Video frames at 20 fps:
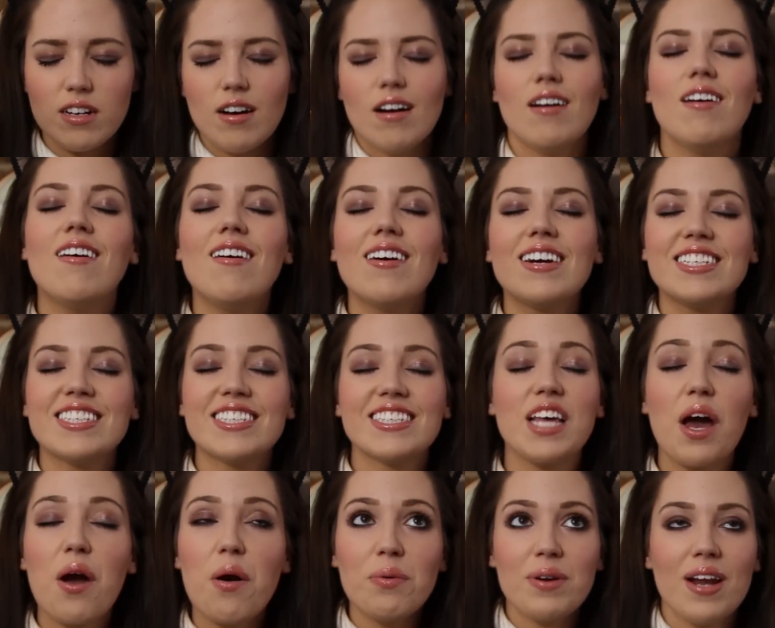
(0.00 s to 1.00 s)
Oh, it's
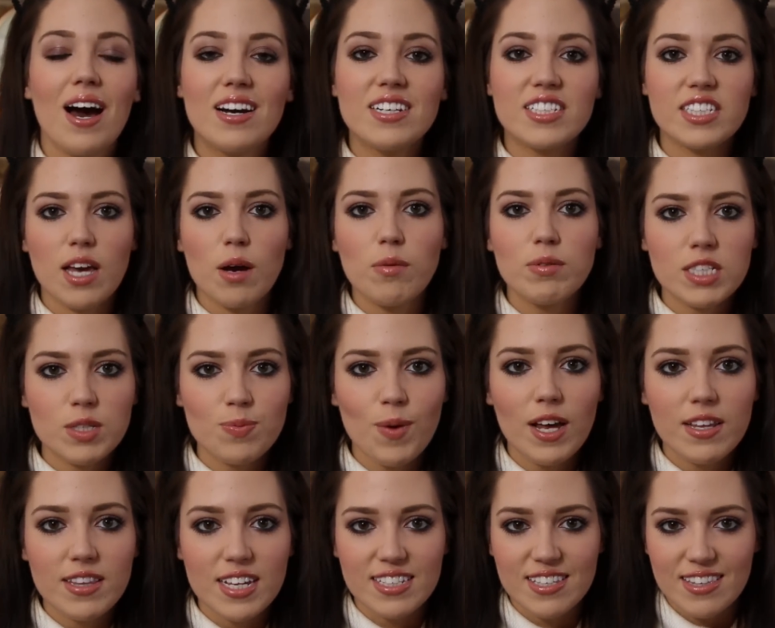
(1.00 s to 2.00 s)
so nice. Go and
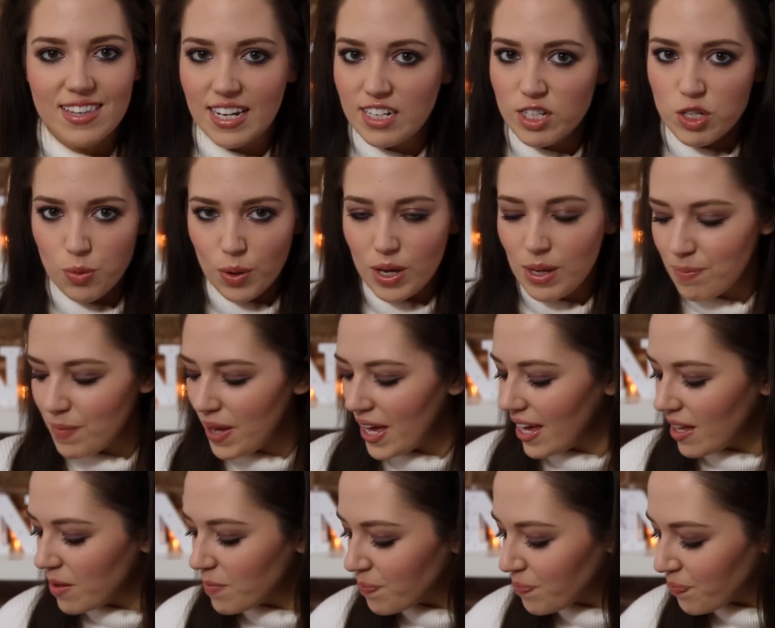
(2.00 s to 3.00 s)
smell this and then tweet
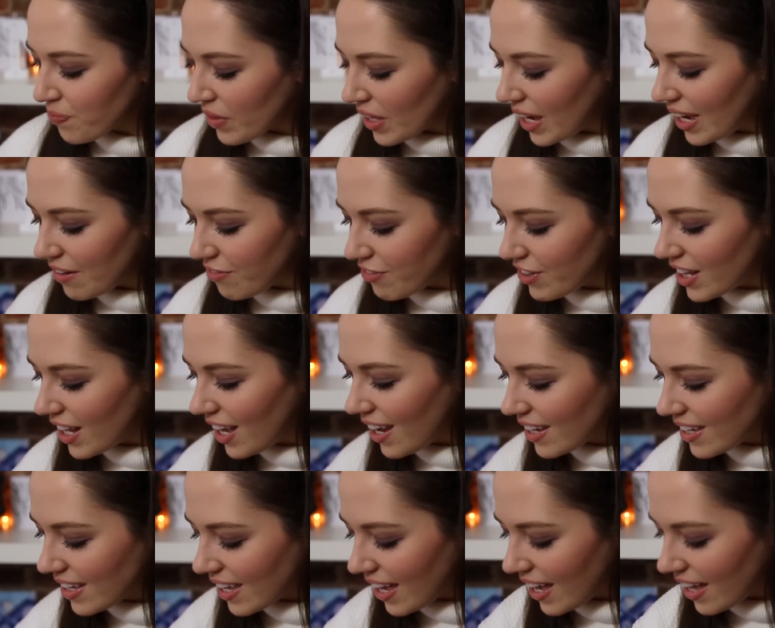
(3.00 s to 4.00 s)
me if you
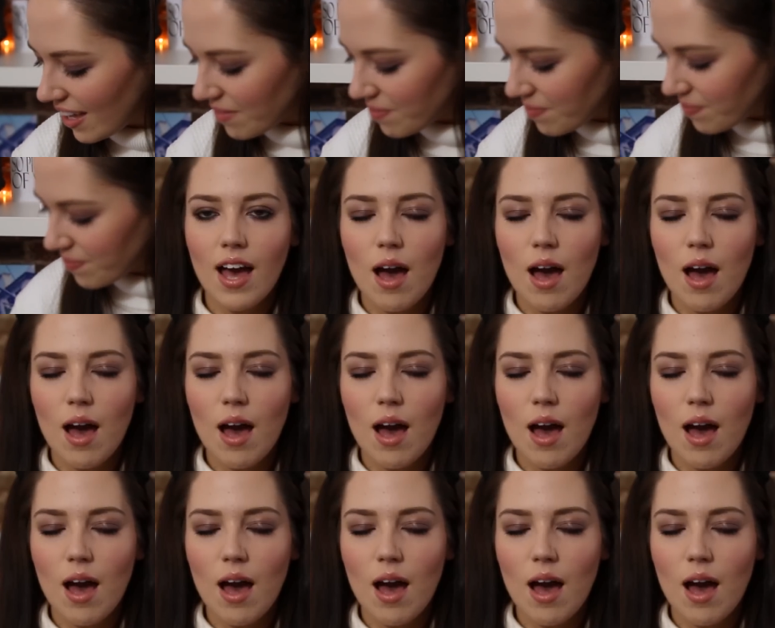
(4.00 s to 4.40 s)
like it.